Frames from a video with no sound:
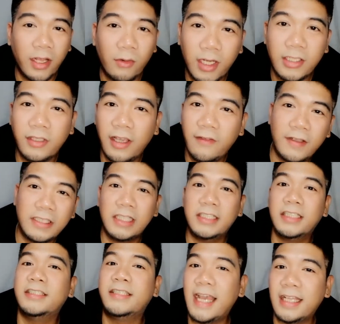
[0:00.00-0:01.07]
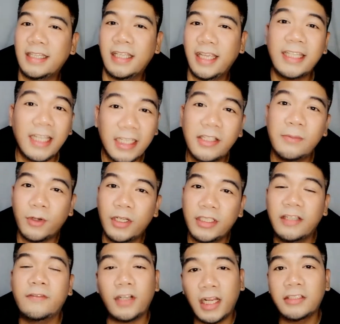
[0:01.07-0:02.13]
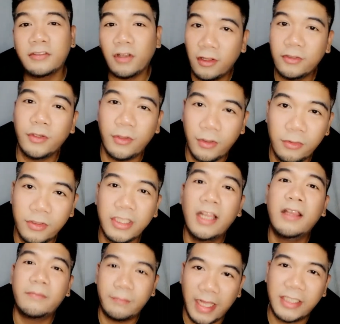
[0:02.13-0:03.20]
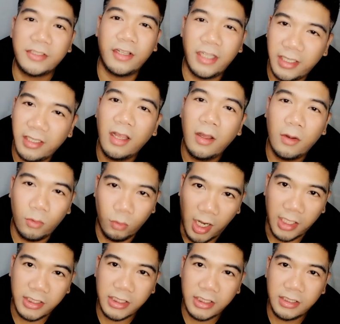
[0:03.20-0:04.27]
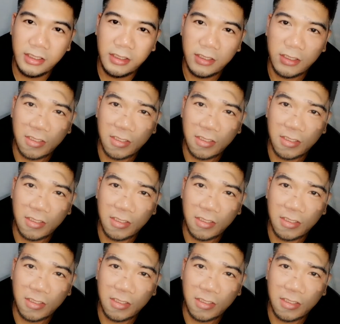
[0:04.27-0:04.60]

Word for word: What I want to emphasize is that it is important for us to also use masculine wash.